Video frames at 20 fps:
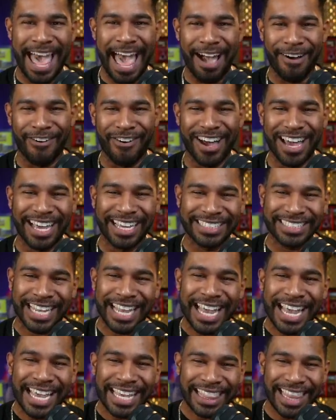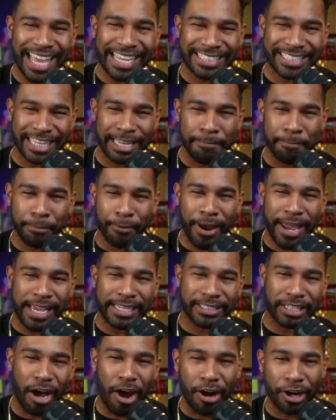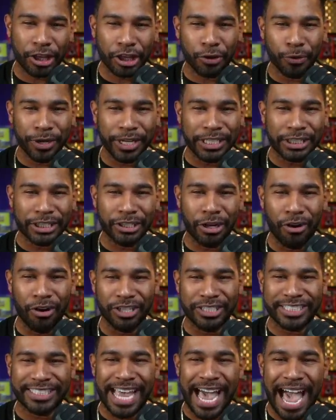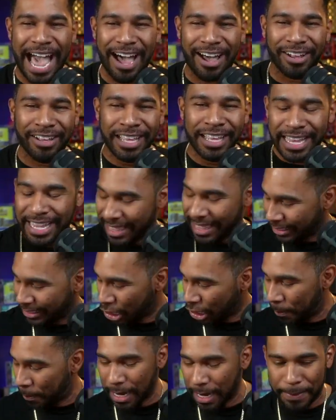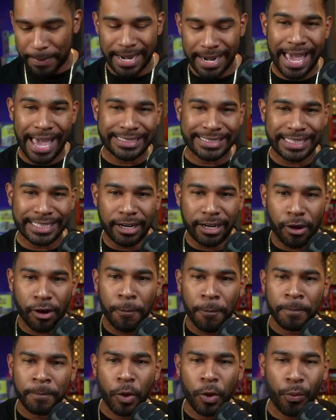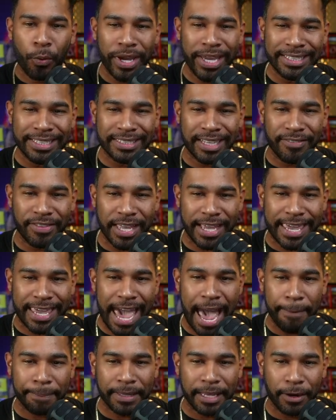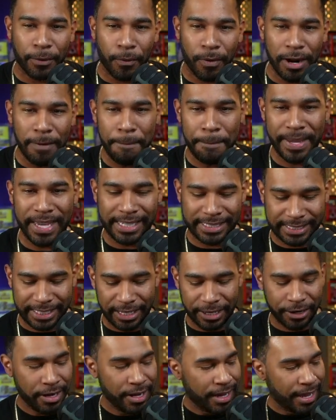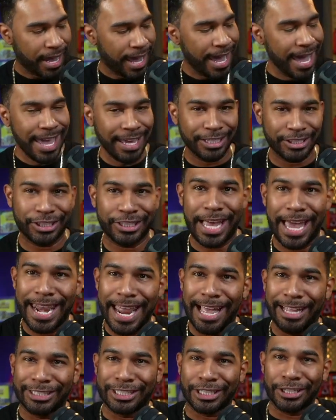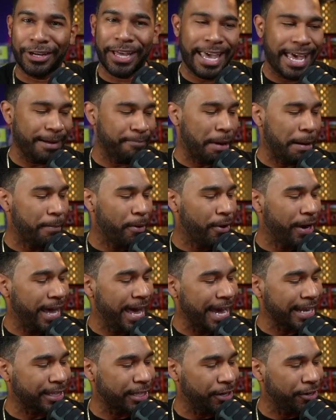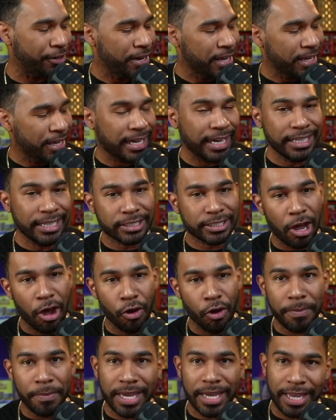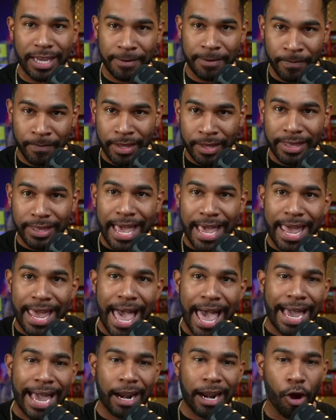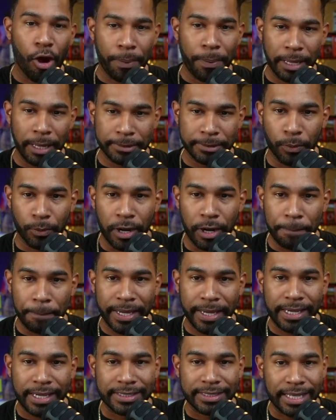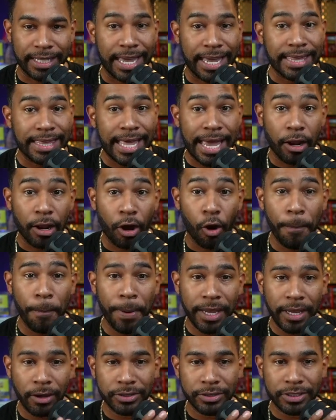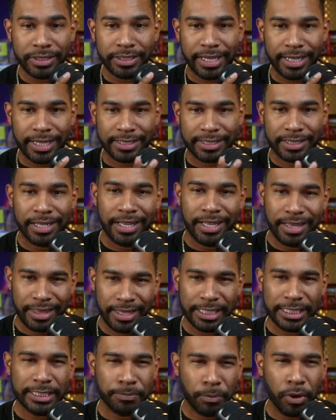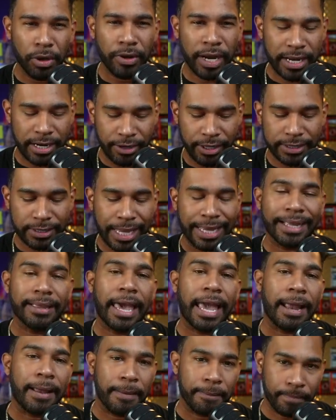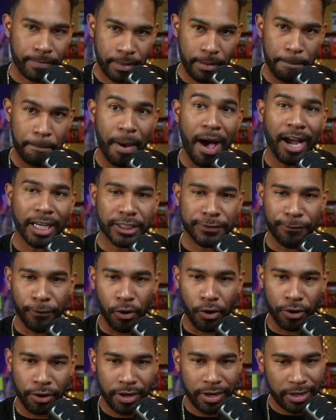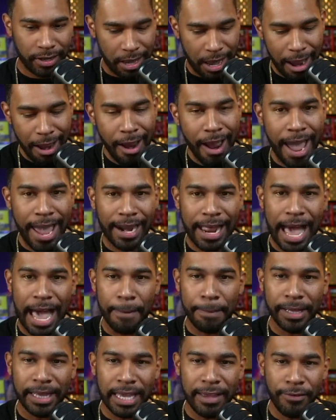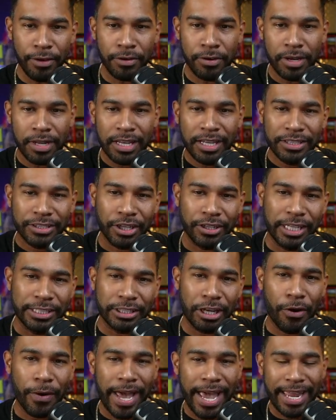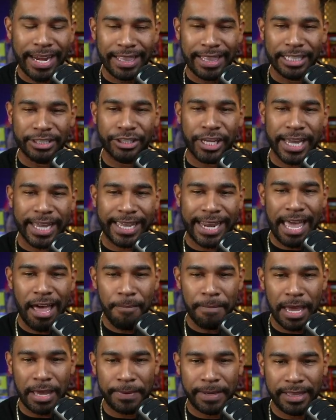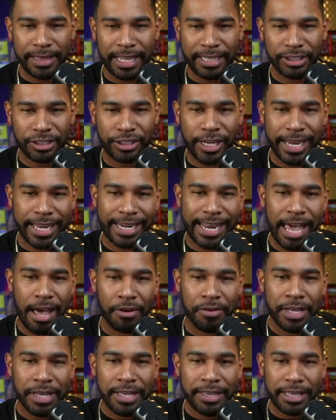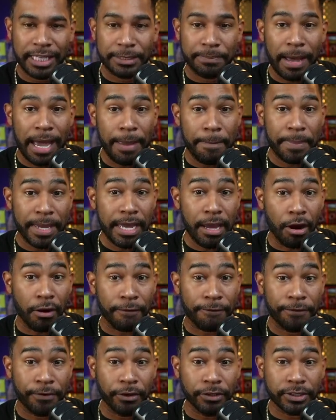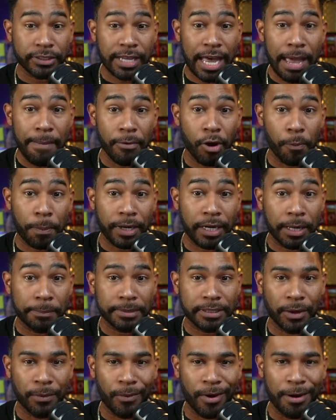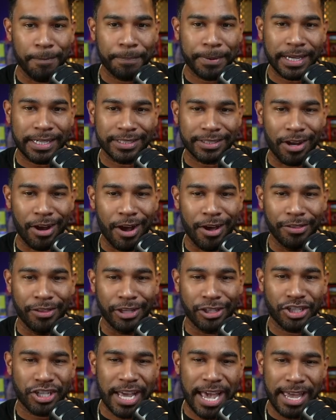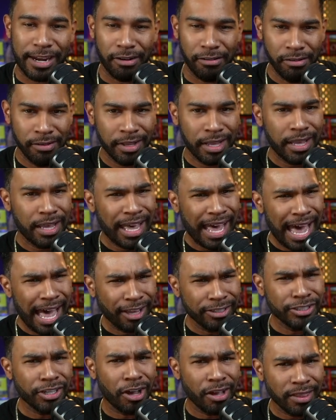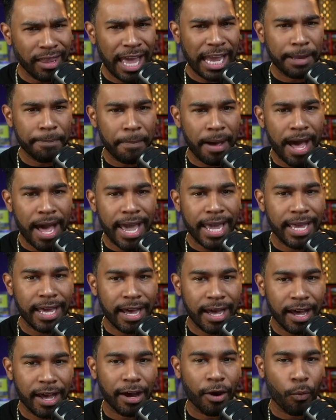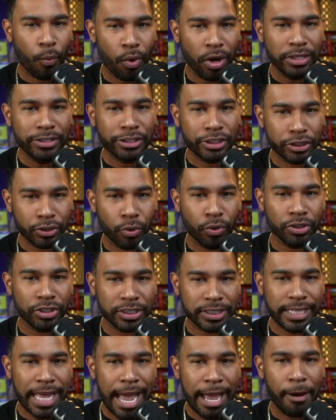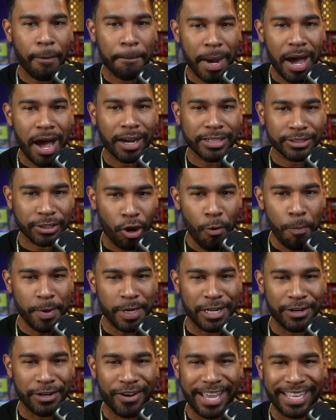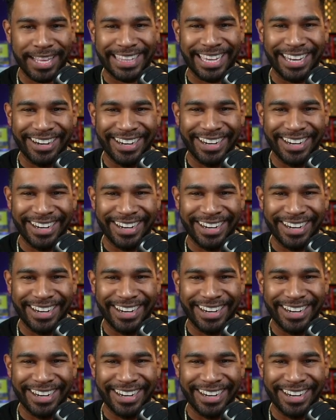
was. Let's embrace our three sword style. Let's open up a nice little Wings of the Captain One Piece here. Hey, shout out to my boy Hector. He told me that I gotta open up some One Piece and that OP06, this one right here, he's like, hey, box 4. All right, I believe you. So let's go ahead and let's check it out, baby. Let's check it out. This might be our first time opening up some One Piece on the channel. How'd y'all like my one sword style box opening right there?